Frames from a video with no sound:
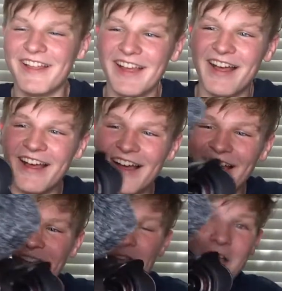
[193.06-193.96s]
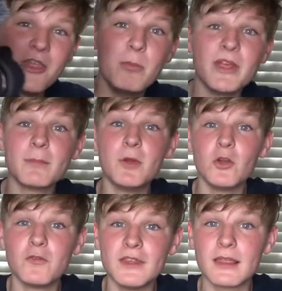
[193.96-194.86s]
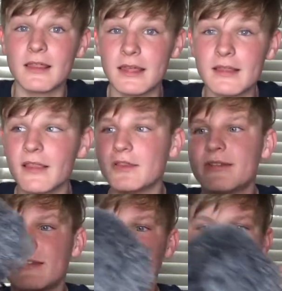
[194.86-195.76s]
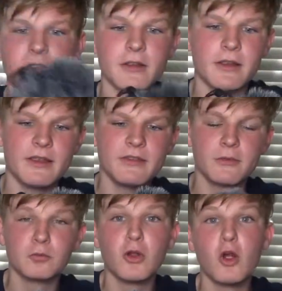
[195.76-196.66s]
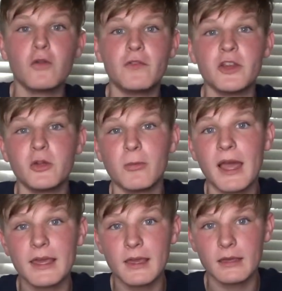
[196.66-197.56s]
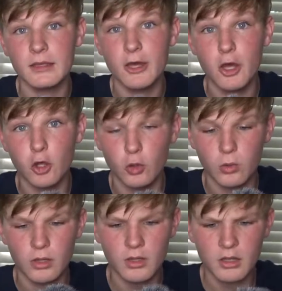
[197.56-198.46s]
the big poofy thing that you see on here is the Rode VideoMic Go.